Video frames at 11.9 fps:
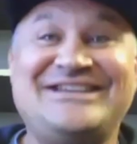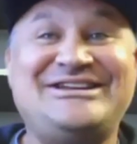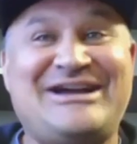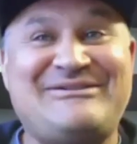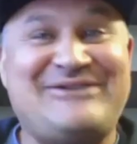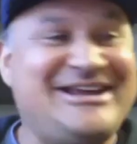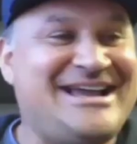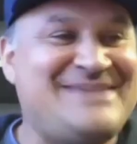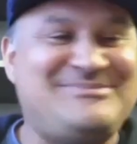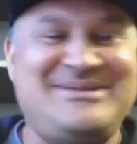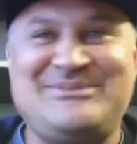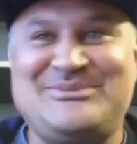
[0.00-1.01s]
already
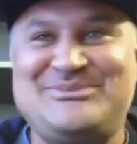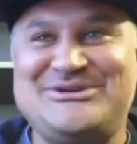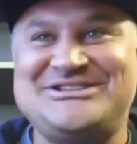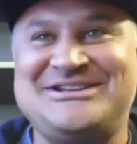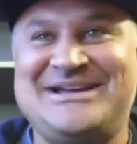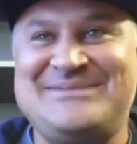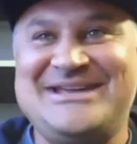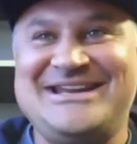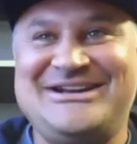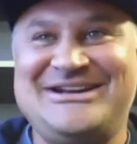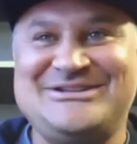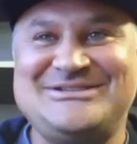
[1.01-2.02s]
got people pushing on
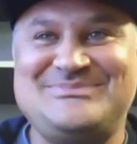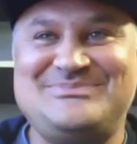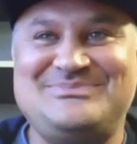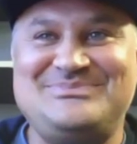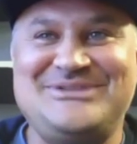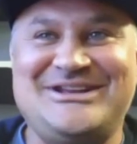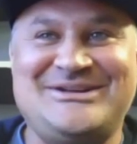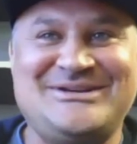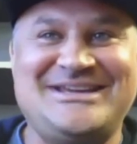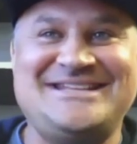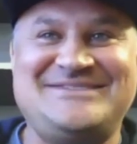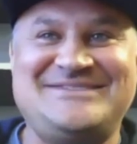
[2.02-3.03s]
me, to
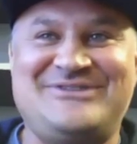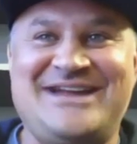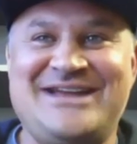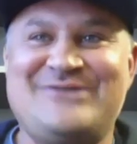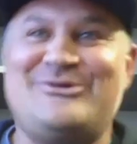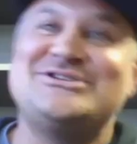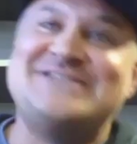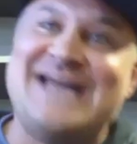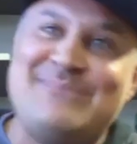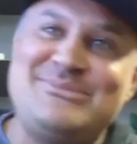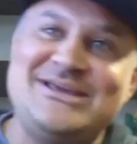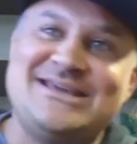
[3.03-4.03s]
get a different headquarters,
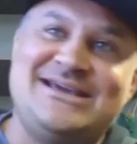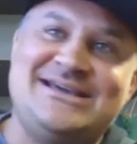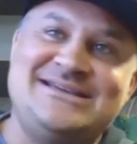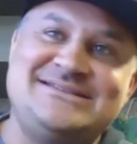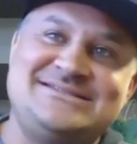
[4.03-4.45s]
not because